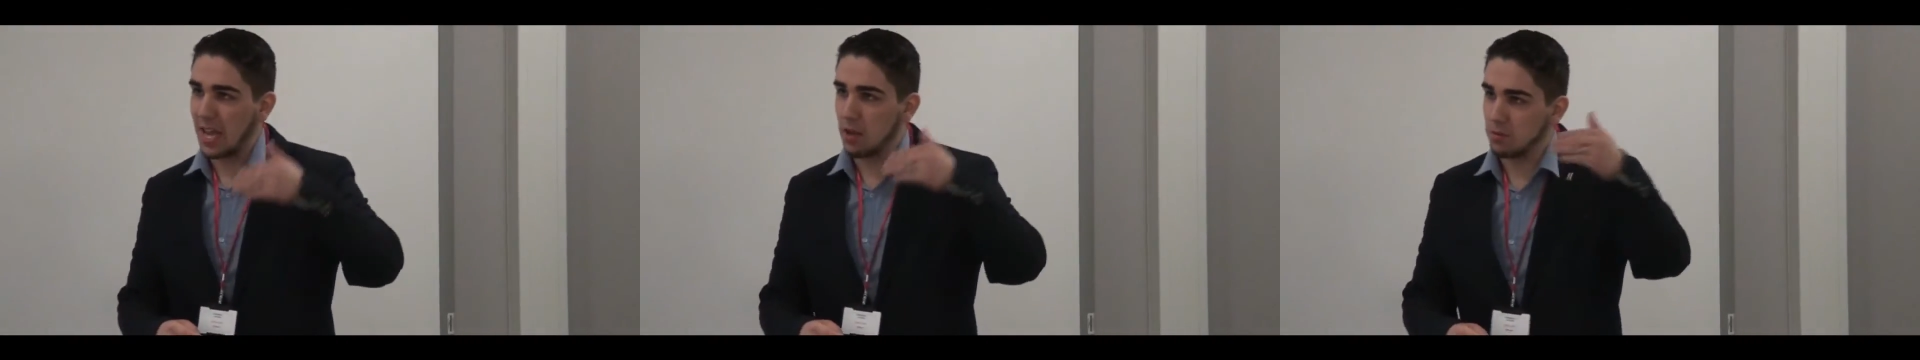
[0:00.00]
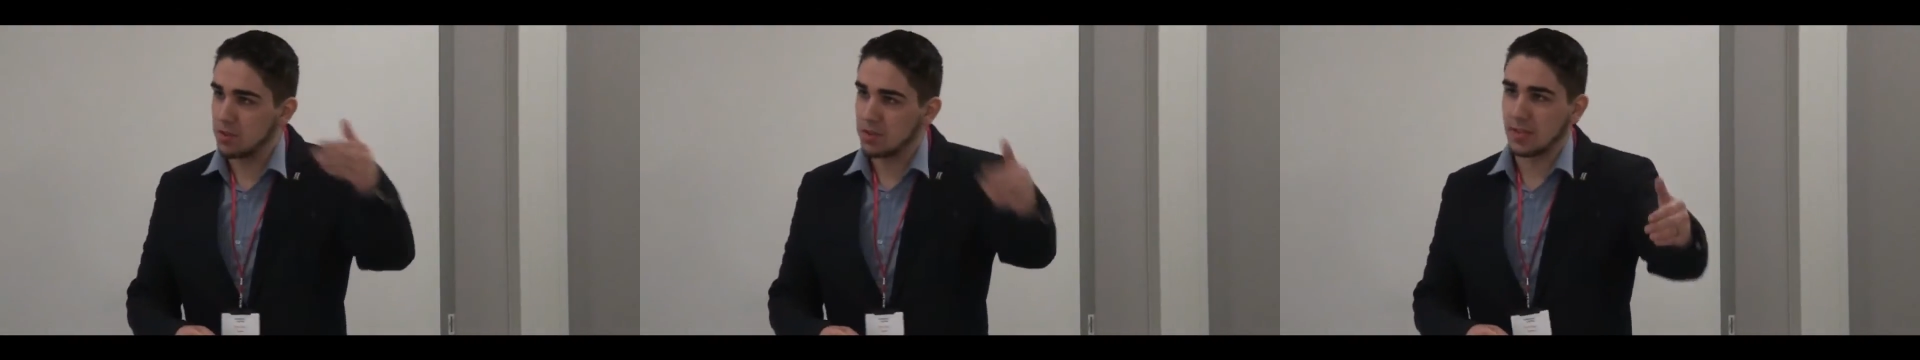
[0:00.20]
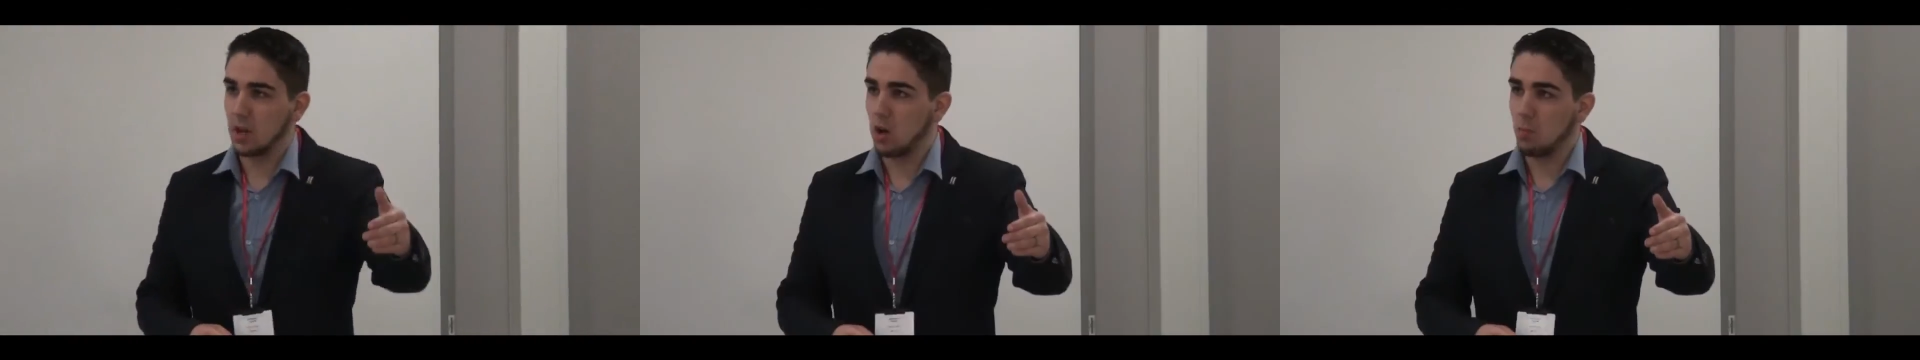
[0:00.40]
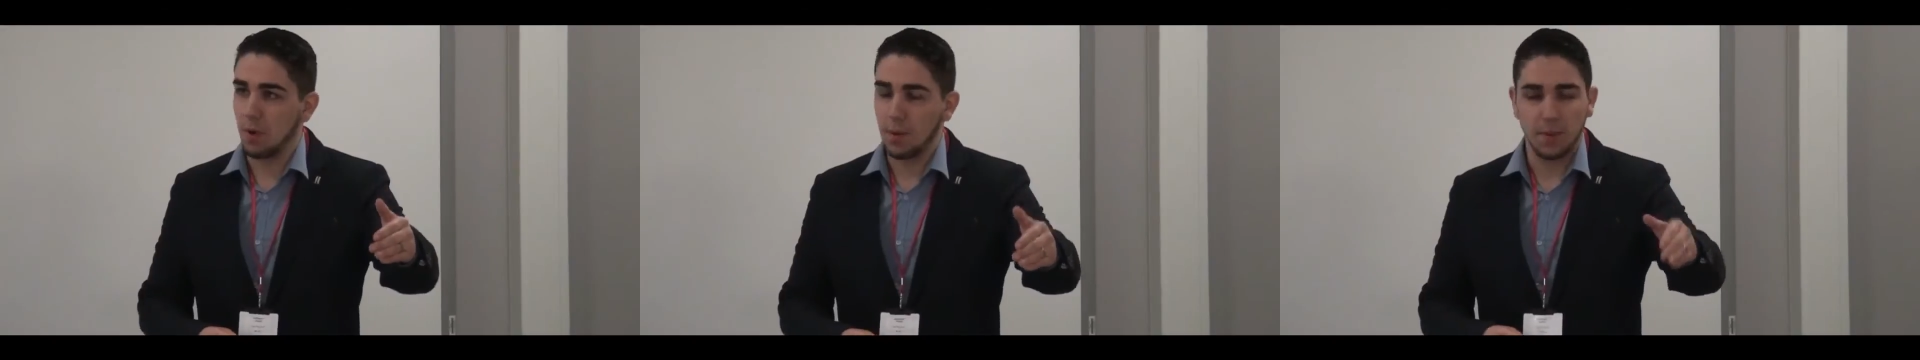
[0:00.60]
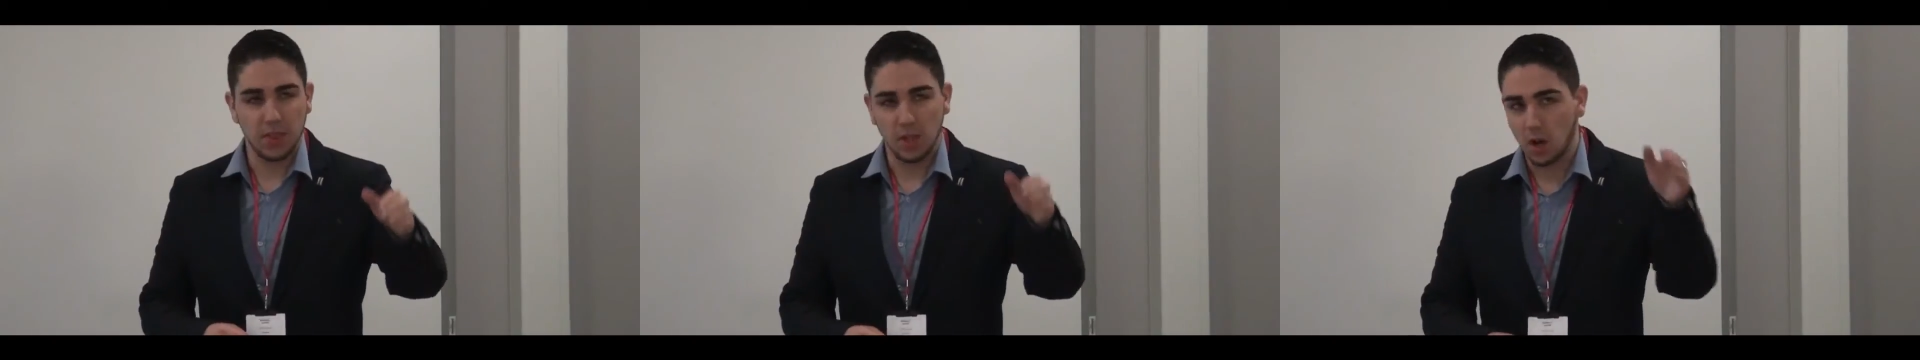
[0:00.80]
outskill
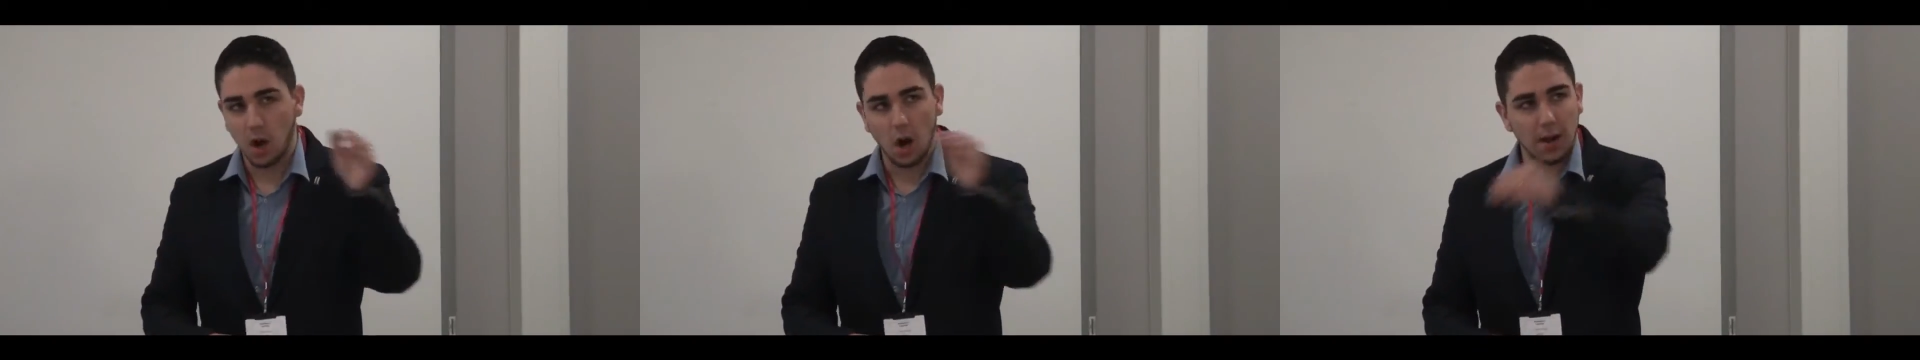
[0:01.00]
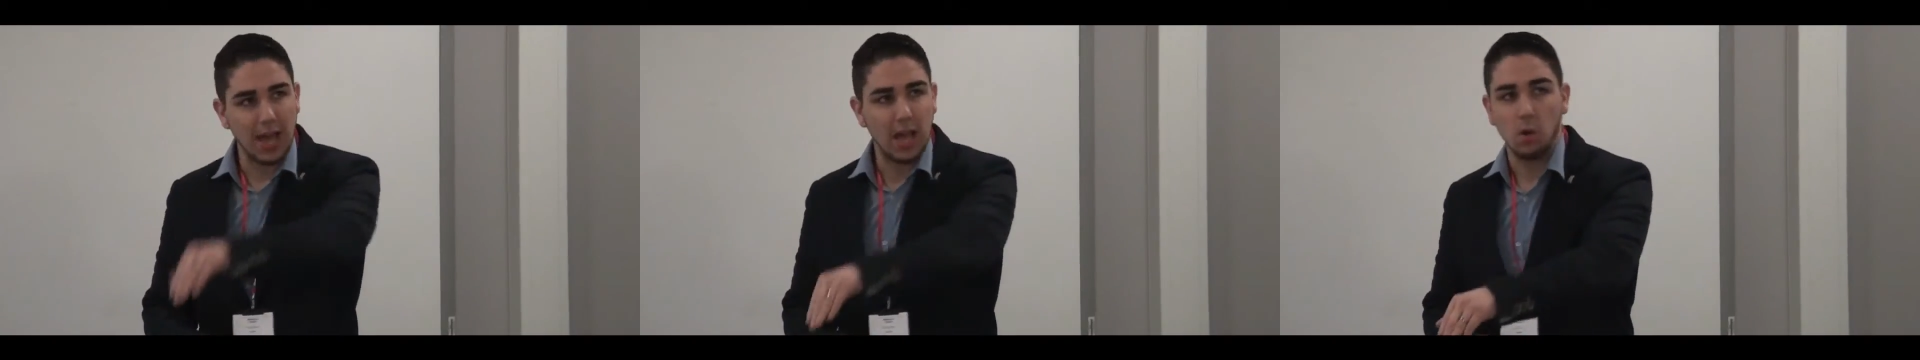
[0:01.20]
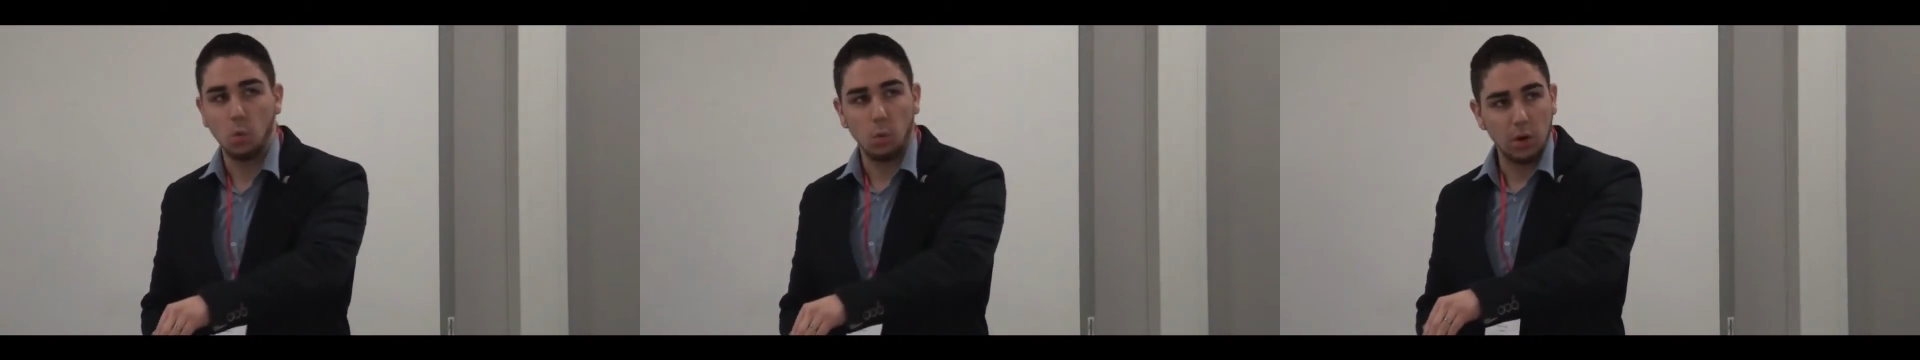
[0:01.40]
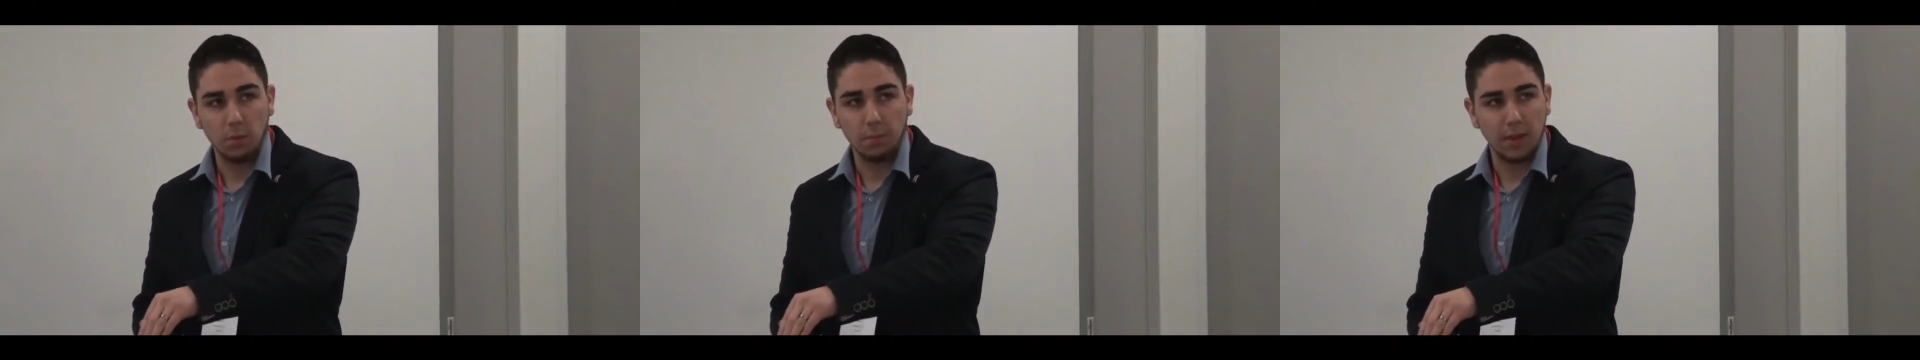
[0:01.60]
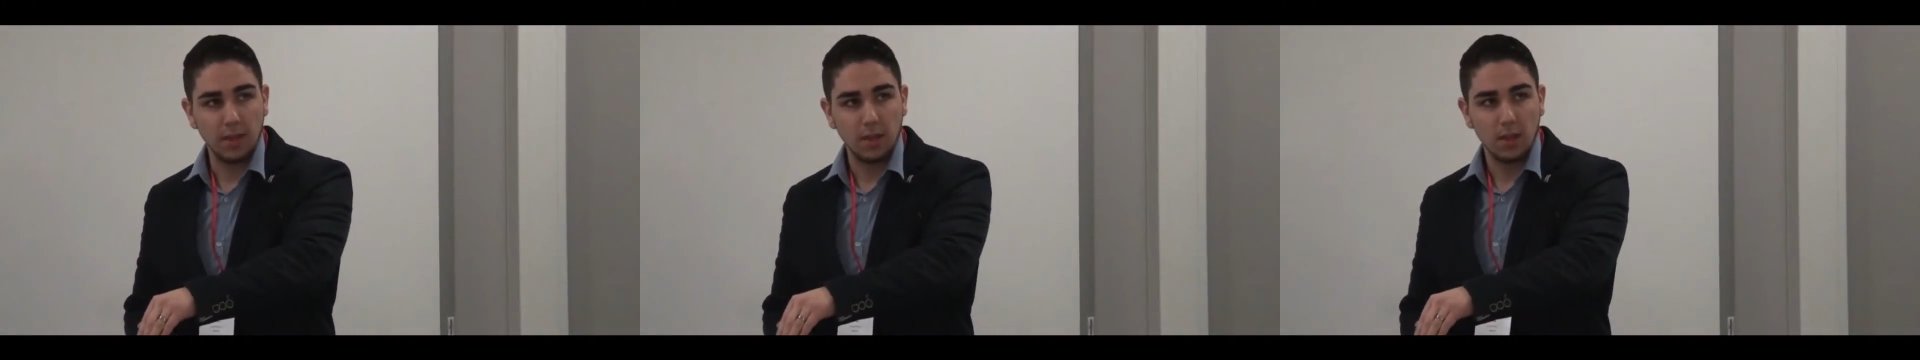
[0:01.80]
me, but they can't
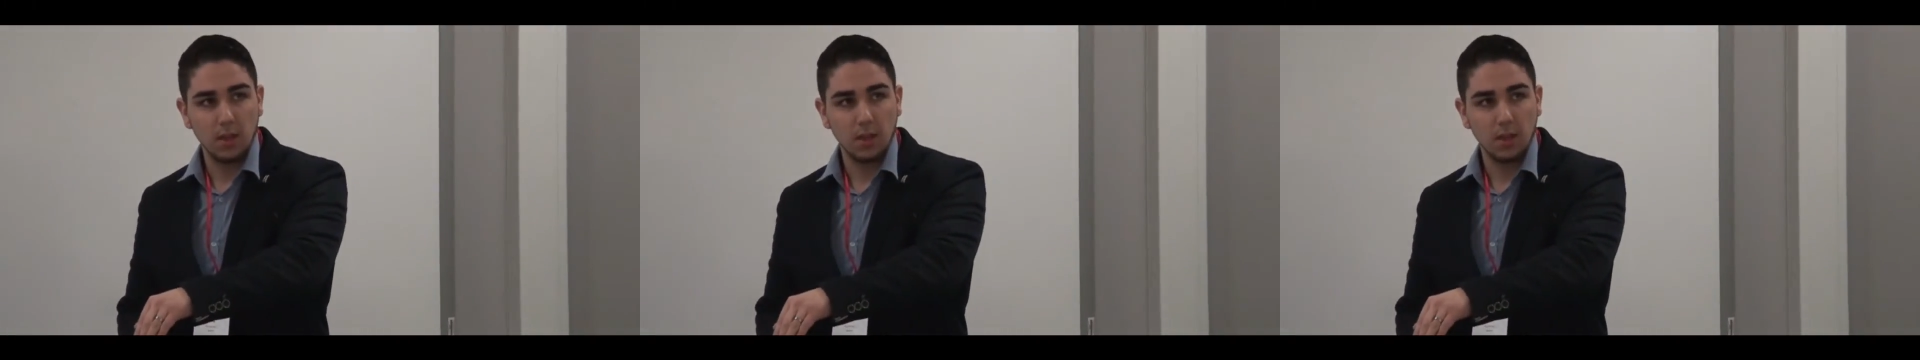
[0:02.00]
outwill me.